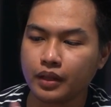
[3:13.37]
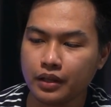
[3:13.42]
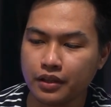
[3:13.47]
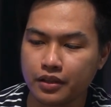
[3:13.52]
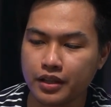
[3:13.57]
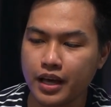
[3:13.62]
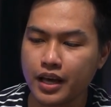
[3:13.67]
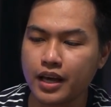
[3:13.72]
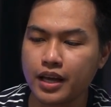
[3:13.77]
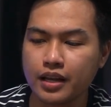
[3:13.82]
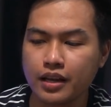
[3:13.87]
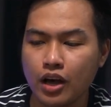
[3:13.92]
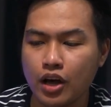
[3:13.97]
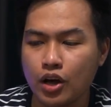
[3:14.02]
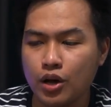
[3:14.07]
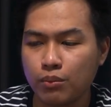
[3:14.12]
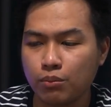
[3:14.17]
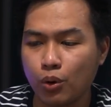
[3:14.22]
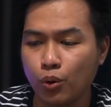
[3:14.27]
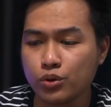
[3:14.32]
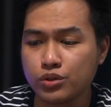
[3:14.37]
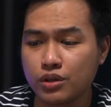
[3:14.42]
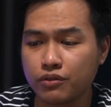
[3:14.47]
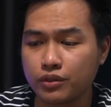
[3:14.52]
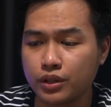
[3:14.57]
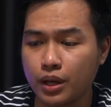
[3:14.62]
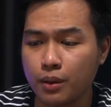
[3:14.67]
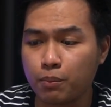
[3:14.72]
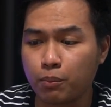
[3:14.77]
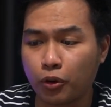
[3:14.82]
Then most of
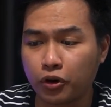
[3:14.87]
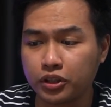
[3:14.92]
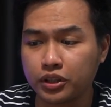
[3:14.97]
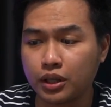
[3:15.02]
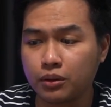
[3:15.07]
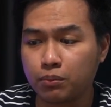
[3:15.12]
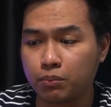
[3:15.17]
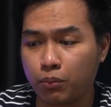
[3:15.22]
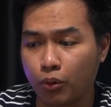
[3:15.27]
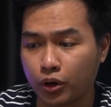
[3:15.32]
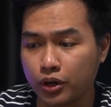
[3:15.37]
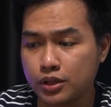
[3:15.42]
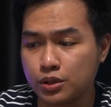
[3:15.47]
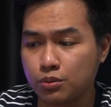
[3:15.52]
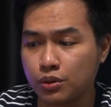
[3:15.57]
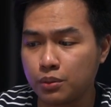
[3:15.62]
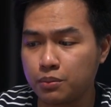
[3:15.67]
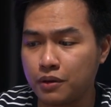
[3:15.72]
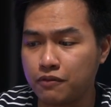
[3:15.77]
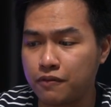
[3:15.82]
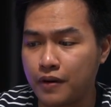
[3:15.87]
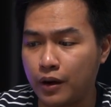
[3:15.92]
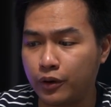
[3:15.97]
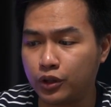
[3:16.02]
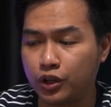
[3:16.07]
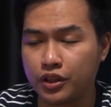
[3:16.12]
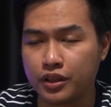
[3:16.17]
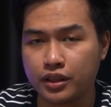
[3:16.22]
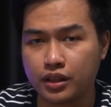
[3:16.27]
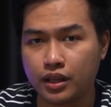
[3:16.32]
the important ports will be
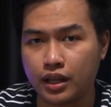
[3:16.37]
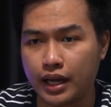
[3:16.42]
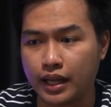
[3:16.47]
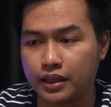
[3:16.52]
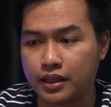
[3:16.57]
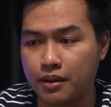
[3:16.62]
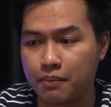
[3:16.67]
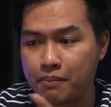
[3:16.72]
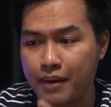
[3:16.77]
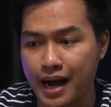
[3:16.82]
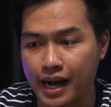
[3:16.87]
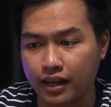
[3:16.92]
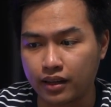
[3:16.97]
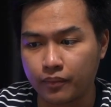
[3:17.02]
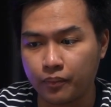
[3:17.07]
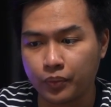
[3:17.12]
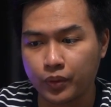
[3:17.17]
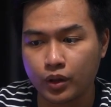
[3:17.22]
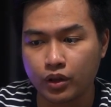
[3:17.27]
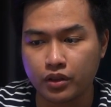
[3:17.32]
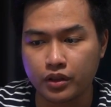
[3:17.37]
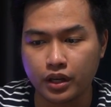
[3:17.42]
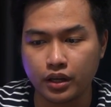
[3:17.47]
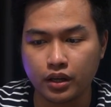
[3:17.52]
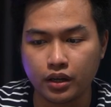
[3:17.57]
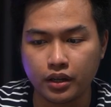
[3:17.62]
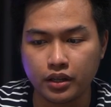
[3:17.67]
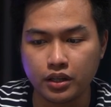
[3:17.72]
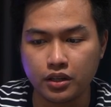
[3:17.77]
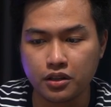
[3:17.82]
found at the back.
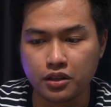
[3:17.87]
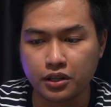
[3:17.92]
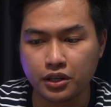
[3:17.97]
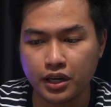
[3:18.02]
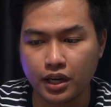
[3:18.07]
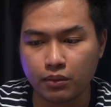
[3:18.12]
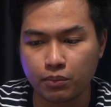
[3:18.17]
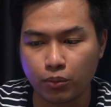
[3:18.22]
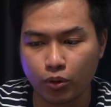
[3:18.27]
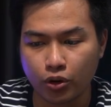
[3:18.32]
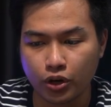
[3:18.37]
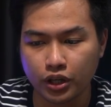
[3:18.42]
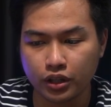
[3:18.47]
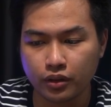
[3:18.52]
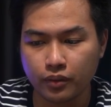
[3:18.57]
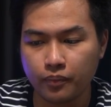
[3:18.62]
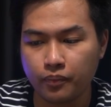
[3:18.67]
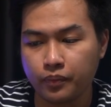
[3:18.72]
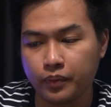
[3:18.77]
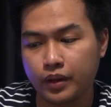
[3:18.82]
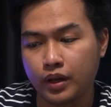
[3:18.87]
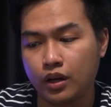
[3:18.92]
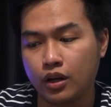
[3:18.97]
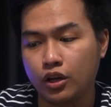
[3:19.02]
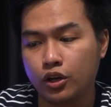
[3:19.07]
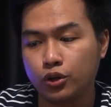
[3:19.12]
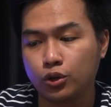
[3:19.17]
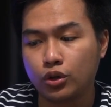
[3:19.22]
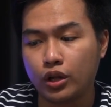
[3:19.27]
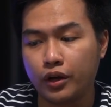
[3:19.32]
The Ethernet port,
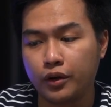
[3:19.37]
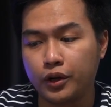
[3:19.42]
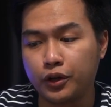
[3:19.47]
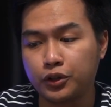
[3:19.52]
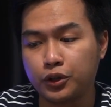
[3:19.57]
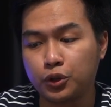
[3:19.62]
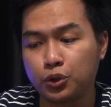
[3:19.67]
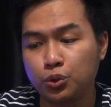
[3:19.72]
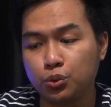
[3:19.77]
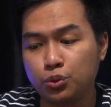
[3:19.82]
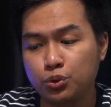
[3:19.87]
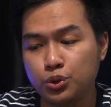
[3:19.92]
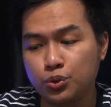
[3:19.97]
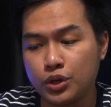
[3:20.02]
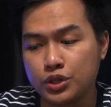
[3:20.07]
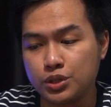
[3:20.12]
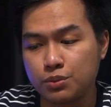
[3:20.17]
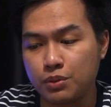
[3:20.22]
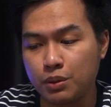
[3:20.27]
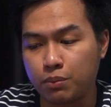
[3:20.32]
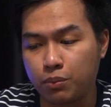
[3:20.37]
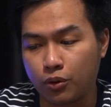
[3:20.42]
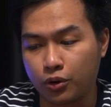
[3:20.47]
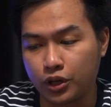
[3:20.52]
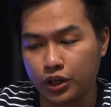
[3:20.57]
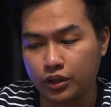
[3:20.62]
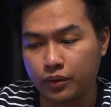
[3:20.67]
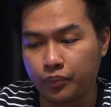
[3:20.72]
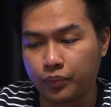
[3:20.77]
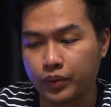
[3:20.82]
another 2 USB
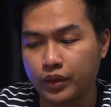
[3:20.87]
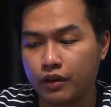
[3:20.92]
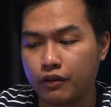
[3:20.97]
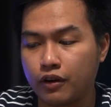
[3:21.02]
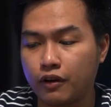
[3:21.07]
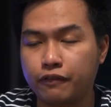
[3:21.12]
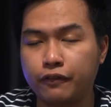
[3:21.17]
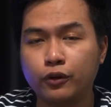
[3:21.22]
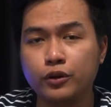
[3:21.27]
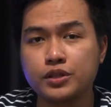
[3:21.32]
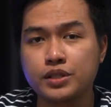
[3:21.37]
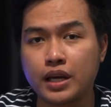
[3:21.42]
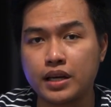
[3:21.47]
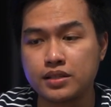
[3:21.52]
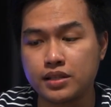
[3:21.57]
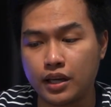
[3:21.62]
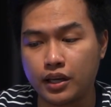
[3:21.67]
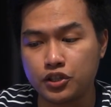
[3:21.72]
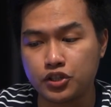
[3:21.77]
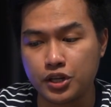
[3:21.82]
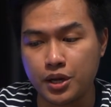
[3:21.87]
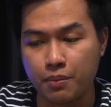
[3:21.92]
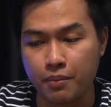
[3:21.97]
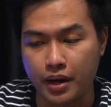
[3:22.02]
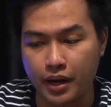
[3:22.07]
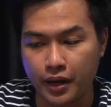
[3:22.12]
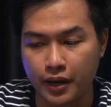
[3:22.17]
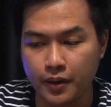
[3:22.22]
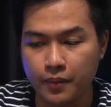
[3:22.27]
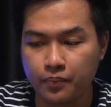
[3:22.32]
port, a full-size
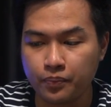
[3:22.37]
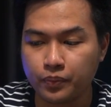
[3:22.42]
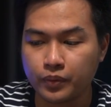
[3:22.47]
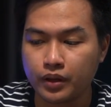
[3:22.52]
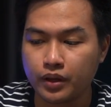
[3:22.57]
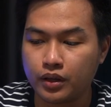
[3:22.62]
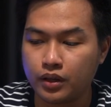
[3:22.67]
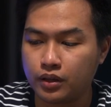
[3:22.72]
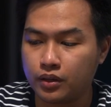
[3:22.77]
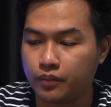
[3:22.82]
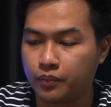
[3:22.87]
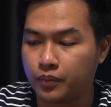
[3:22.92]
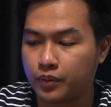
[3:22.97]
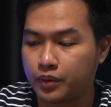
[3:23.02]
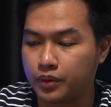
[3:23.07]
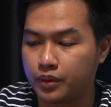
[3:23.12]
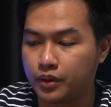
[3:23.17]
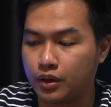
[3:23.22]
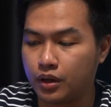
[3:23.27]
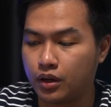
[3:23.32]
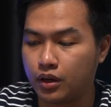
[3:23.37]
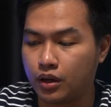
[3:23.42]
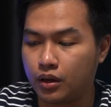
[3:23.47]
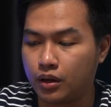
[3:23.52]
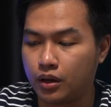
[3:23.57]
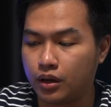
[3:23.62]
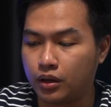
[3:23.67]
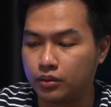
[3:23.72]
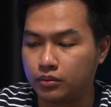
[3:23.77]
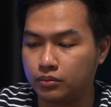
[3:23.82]
HDMI,
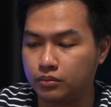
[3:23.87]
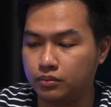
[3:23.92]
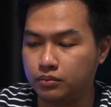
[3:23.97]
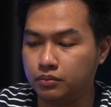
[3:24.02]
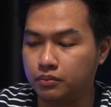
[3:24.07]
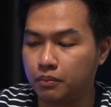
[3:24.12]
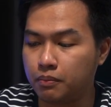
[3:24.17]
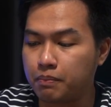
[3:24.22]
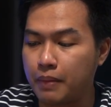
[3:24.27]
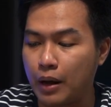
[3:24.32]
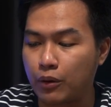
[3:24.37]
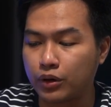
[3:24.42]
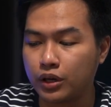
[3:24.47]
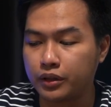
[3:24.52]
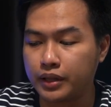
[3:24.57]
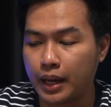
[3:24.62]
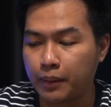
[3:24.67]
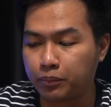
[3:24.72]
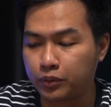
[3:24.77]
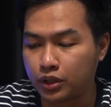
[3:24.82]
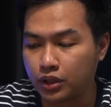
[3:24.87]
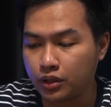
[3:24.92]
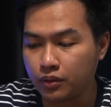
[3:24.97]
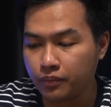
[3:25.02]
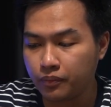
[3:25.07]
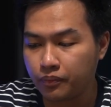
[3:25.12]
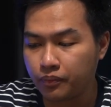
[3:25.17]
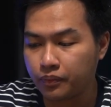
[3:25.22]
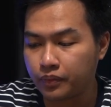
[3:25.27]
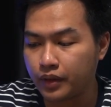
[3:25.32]
the power adapter,
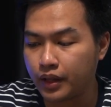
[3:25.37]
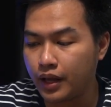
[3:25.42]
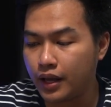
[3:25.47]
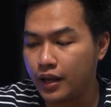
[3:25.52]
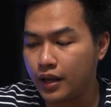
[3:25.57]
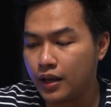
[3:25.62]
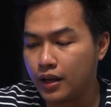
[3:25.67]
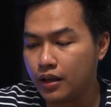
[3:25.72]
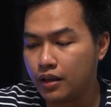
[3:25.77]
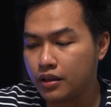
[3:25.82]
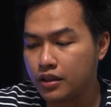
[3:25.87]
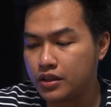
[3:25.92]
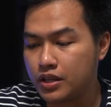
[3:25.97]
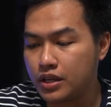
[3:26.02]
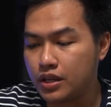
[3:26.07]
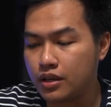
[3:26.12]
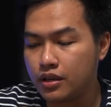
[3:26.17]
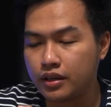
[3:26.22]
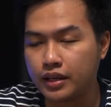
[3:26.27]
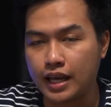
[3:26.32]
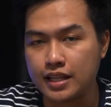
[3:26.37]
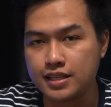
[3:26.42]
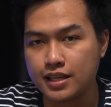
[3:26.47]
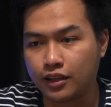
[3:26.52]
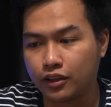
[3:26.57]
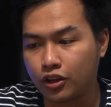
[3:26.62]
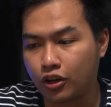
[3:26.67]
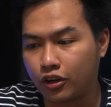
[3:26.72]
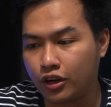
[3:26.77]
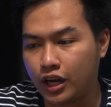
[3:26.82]
and the
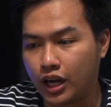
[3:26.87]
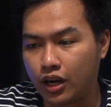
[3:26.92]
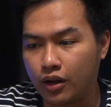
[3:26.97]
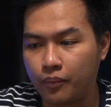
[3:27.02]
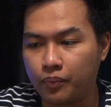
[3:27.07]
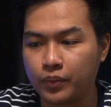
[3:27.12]
Kensington lock.